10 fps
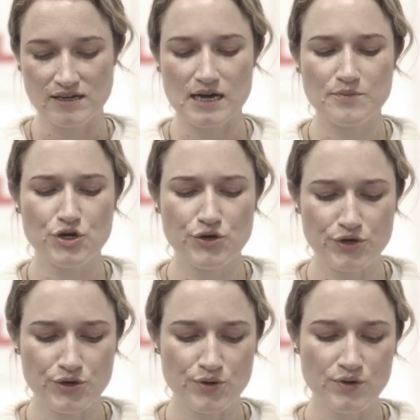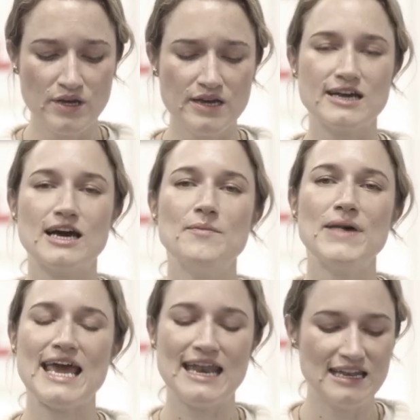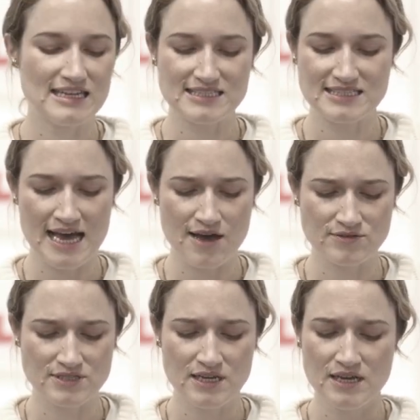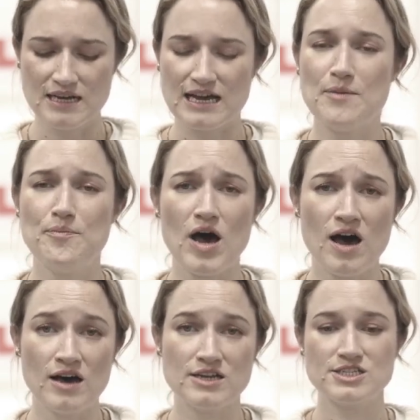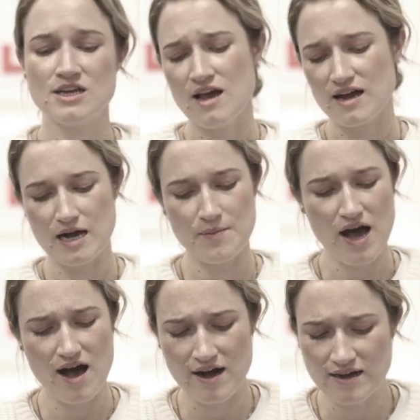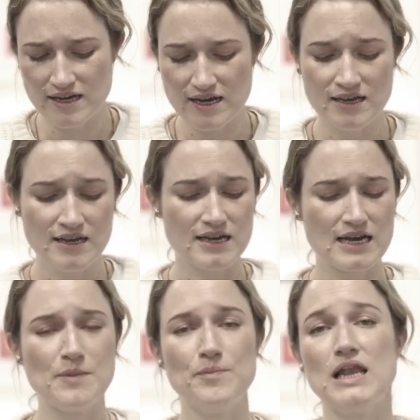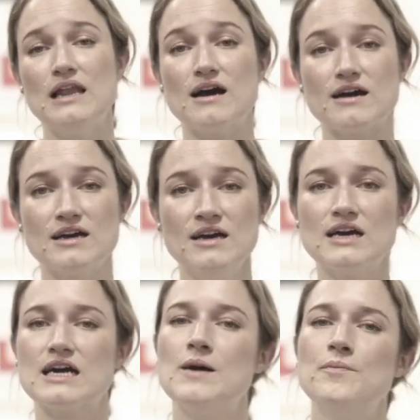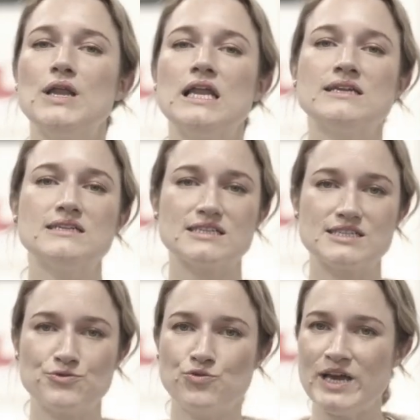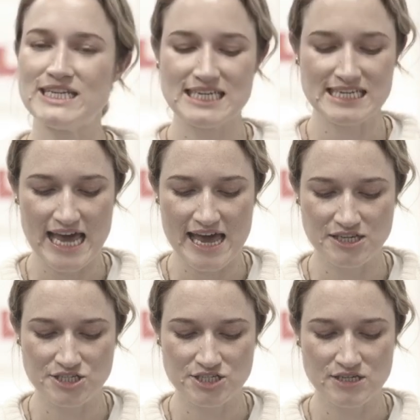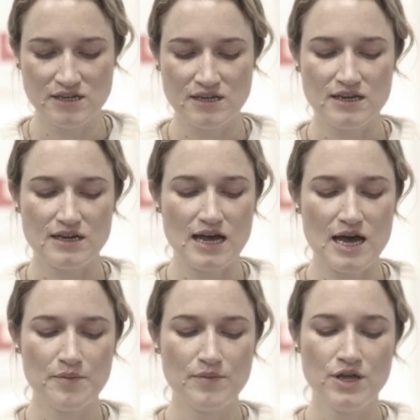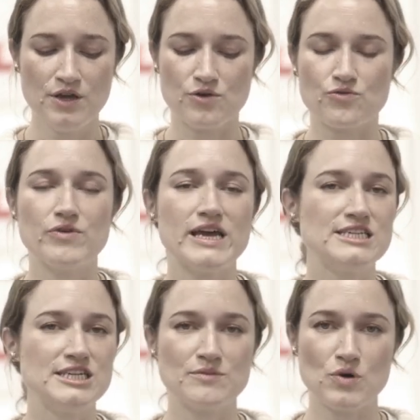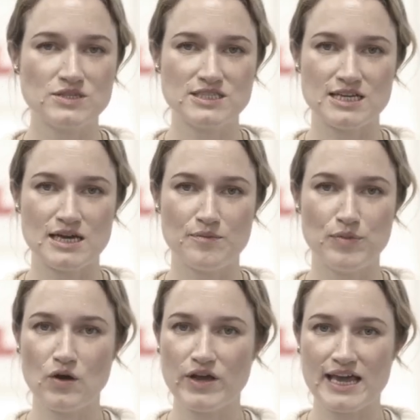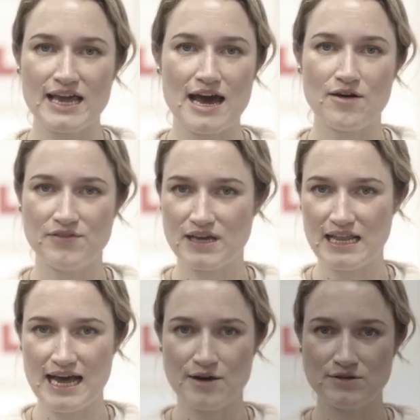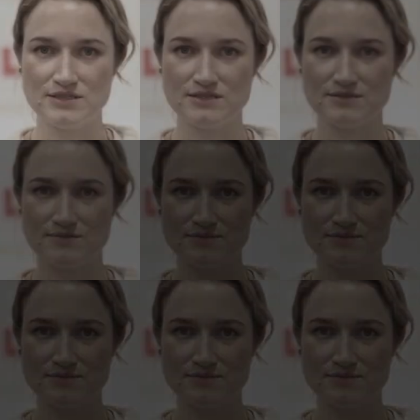come cuckoo, come endless sound, come parch, come hunger, come pluck, come blunt serrated edge, come raging monster blocking out the clouds.